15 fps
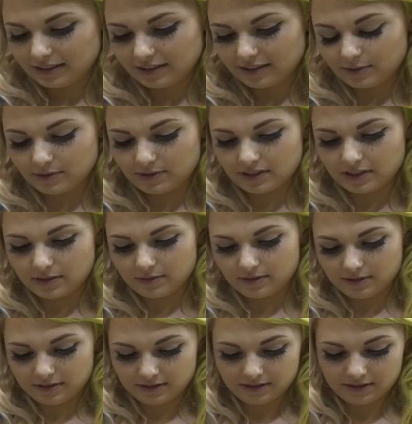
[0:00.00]
I think that
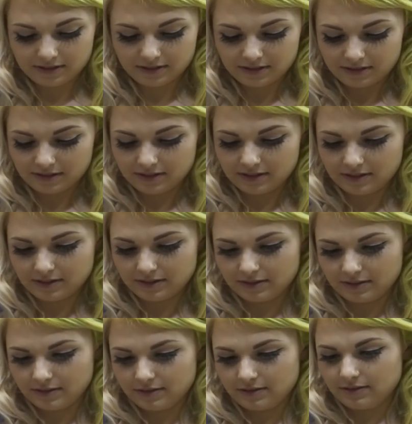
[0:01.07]
one's just gonna be,
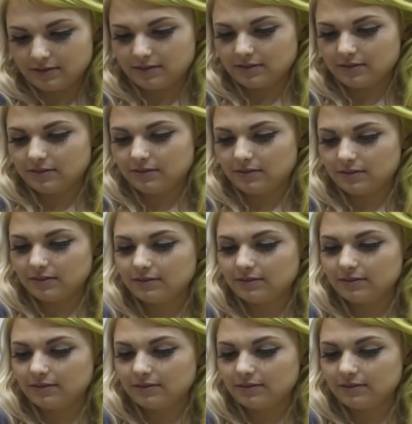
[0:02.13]
yeah.